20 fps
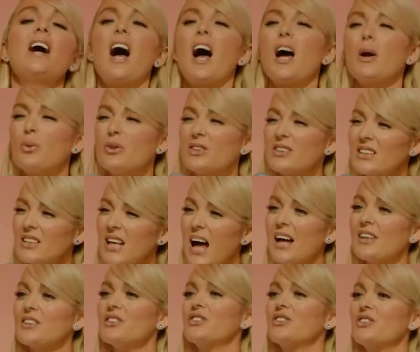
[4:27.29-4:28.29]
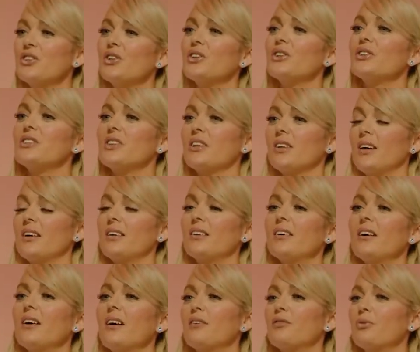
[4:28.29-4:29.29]
I was that
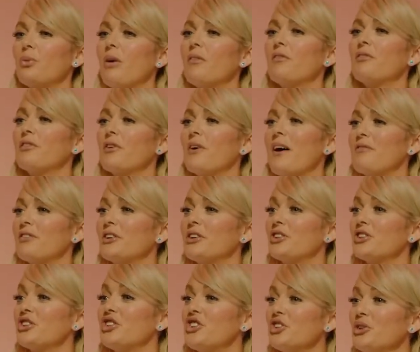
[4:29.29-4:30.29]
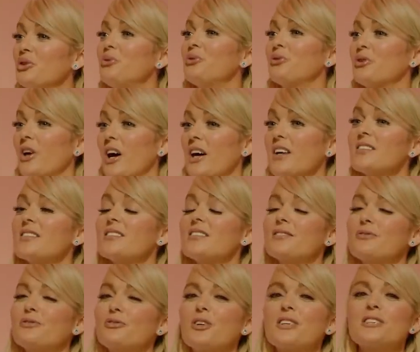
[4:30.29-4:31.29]
certain of what Forever could do for
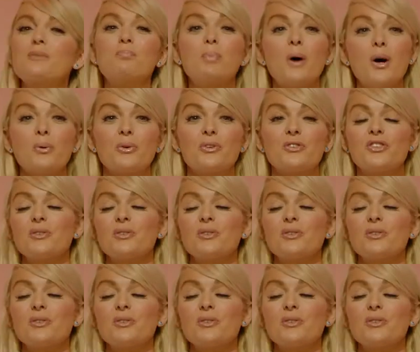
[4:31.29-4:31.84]
us both.